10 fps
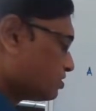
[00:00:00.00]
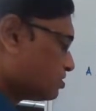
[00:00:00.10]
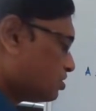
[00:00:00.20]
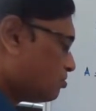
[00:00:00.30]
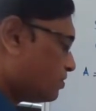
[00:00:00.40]

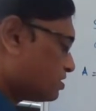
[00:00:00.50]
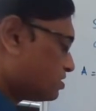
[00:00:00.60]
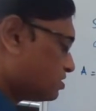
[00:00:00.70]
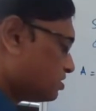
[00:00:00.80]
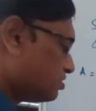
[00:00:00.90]
0
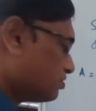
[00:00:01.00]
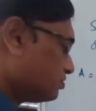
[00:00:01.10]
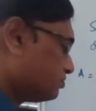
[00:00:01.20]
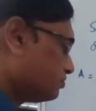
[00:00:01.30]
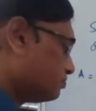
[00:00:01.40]
plus 0.
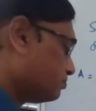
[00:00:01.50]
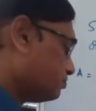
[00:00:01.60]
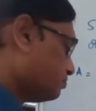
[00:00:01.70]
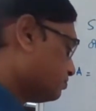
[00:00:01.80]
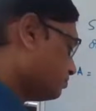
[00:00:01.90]

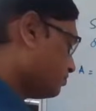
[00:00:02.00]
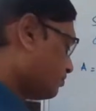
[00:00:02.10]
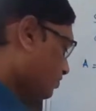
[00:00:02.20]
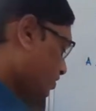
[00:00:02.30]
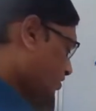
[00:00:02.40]

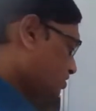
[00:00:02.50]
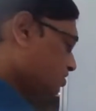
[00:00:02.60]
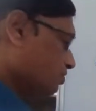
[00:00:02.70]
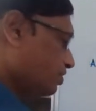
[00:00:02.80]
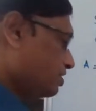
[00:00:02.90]

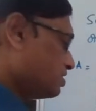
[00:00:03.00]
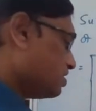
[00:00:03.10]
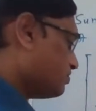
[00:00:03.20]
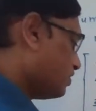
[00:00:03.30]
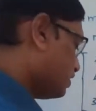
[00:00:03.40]
So is
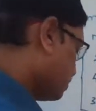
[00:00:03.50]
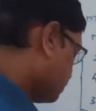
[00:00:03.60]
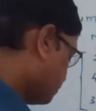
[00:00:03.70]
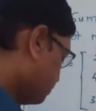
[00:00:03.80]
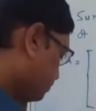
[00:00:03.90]
equal
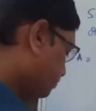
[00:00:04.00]
to